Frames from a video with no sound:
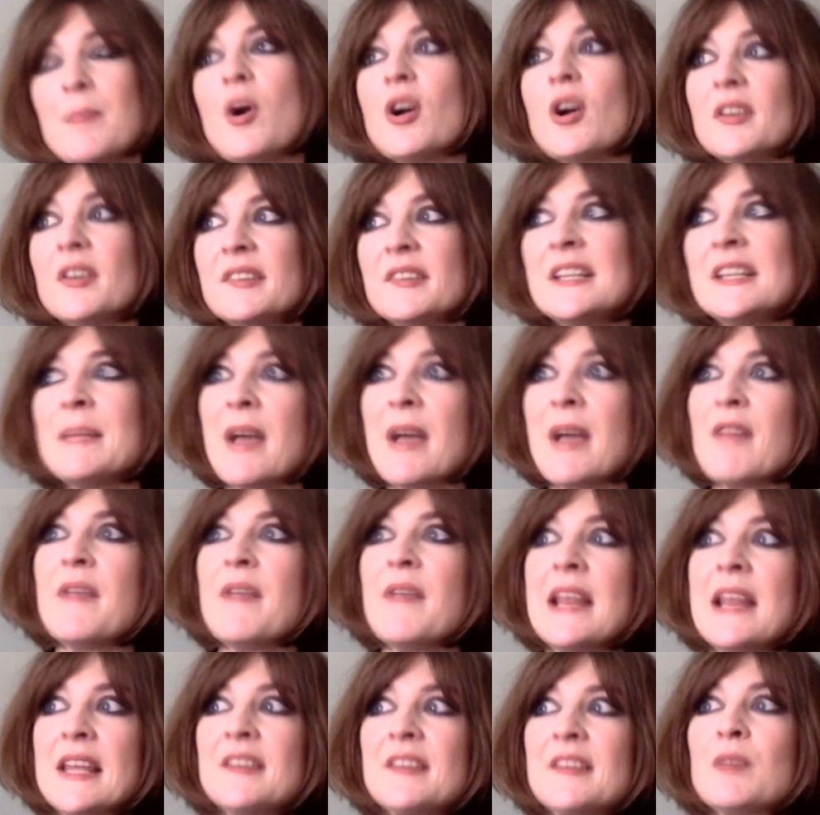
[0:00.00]
personally, my
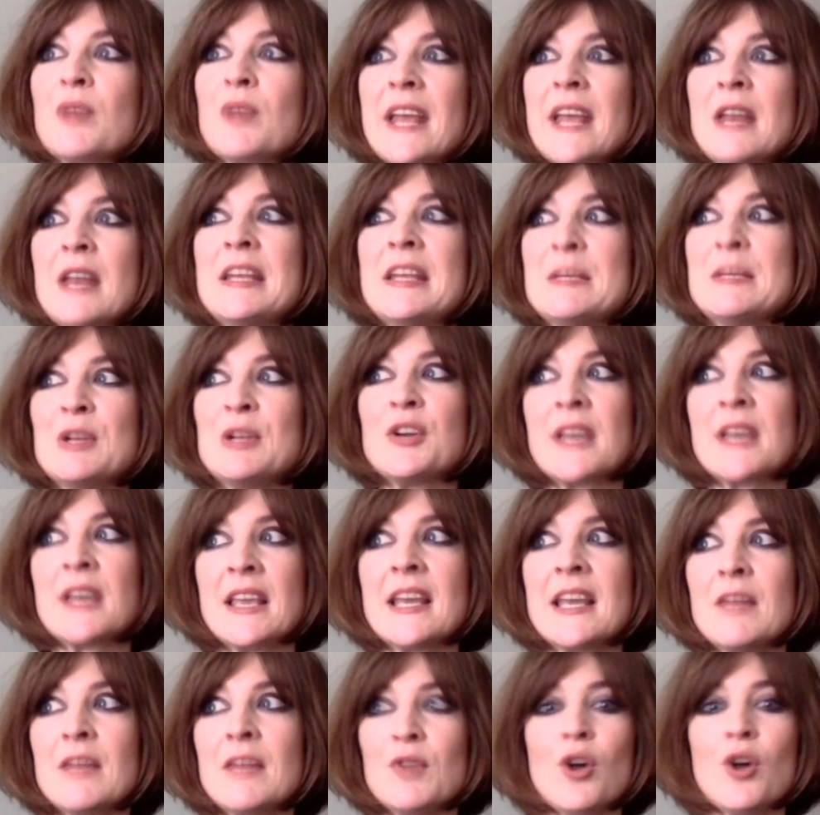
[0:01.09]
feeling is that we need to be
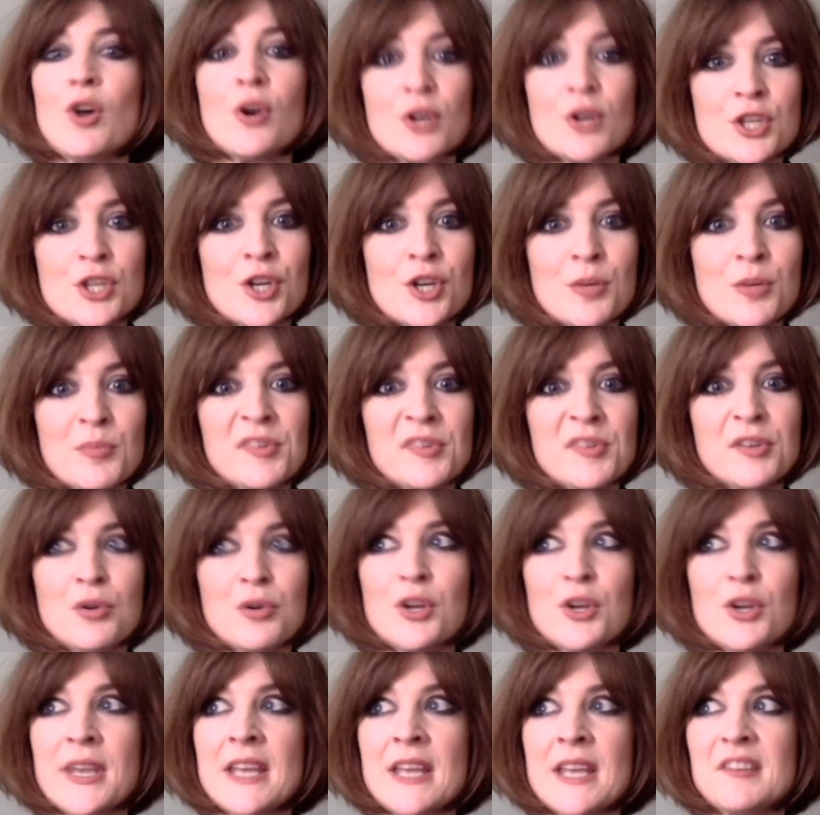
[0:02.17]
looking kind of longer term.
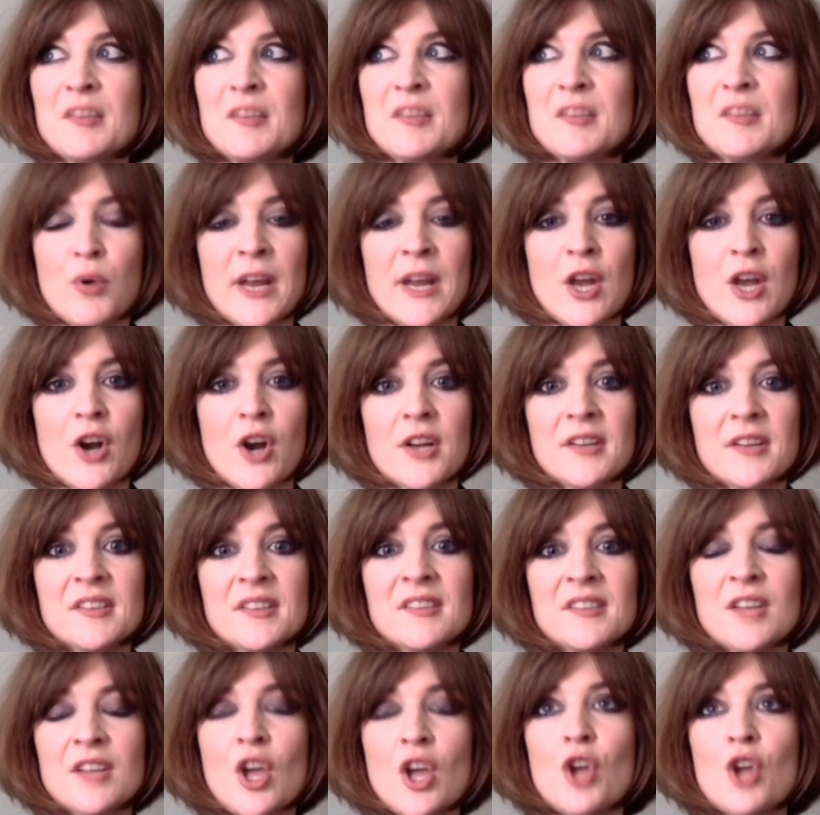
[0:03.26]
So looking at supporting
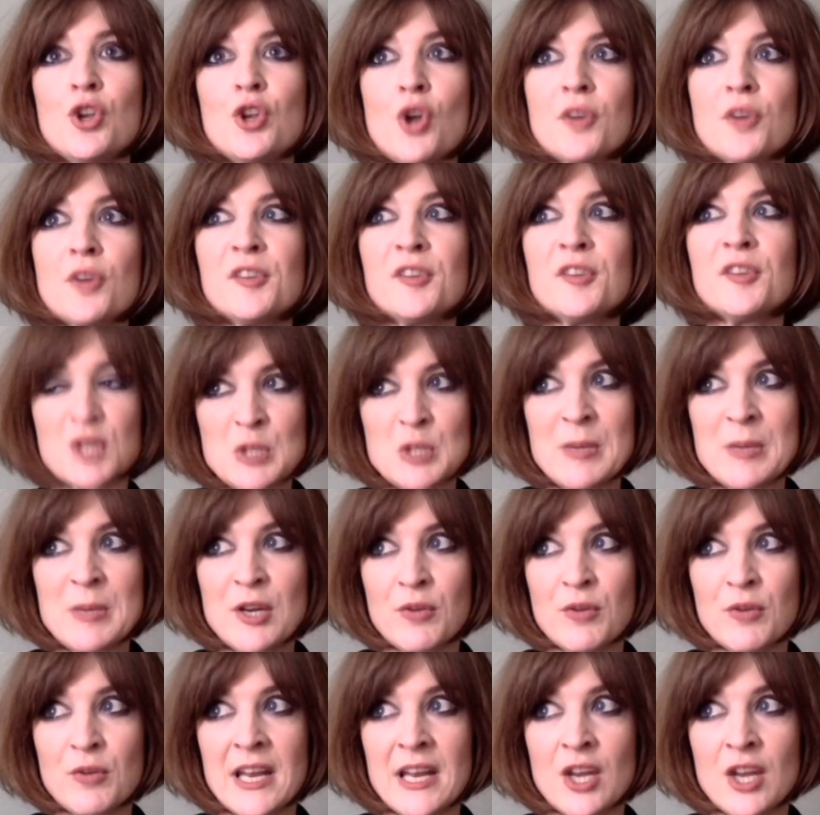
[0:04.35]
artists, not so much to
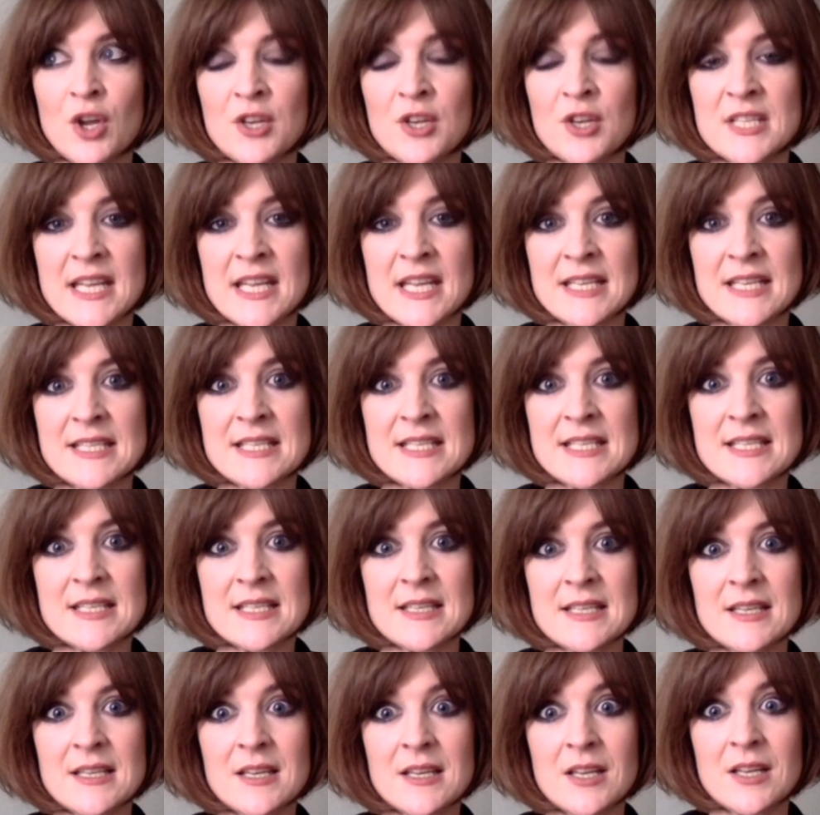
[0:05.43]
be creating content,
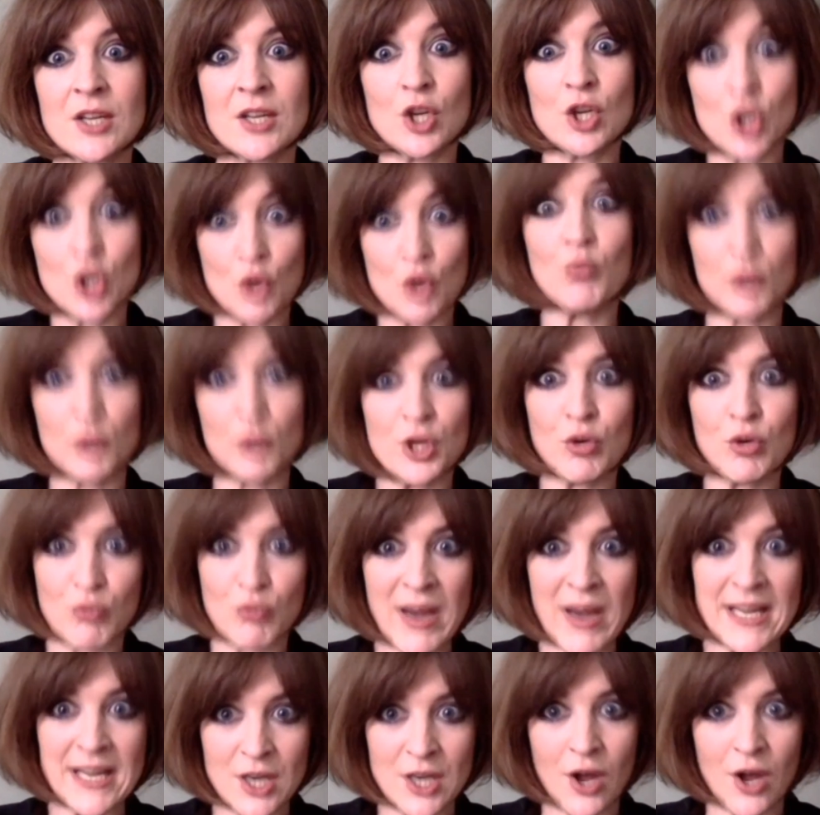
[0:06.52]

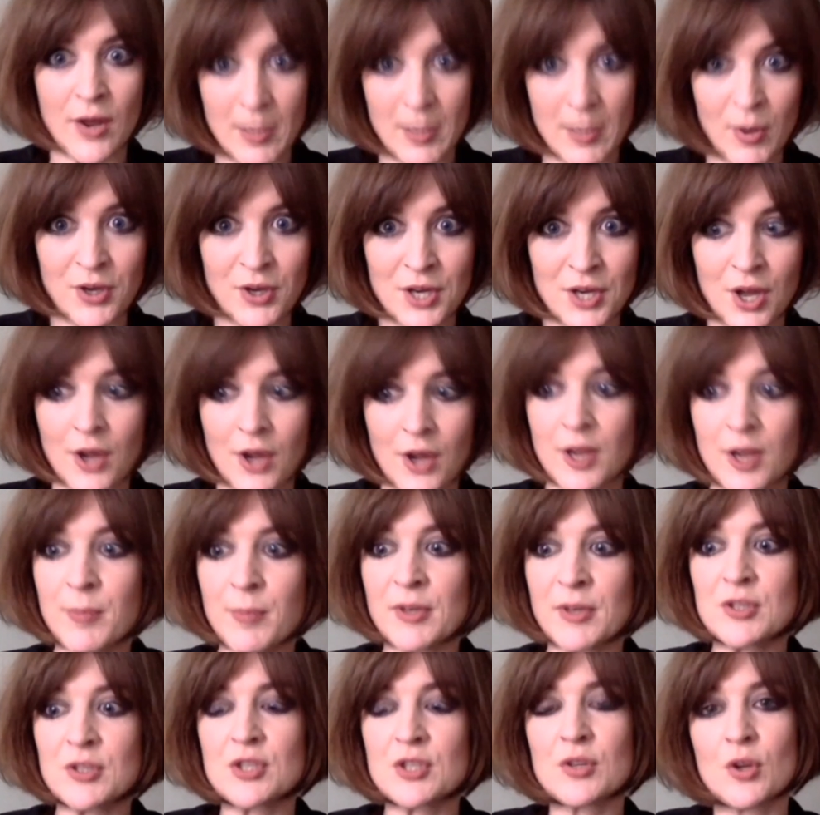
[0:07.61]
right now about now,
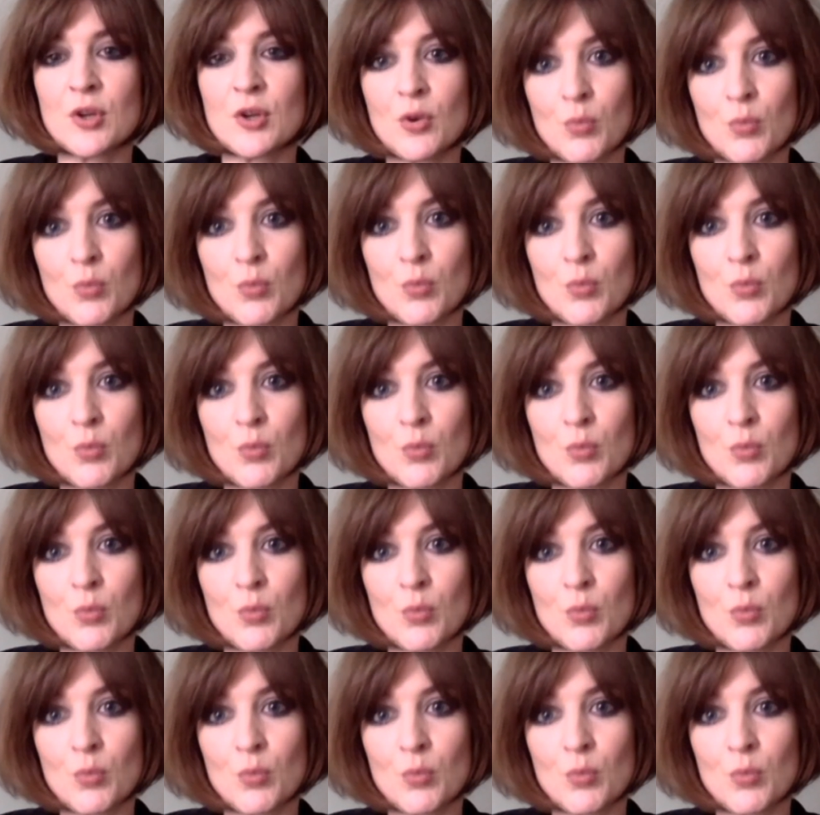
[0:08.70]
but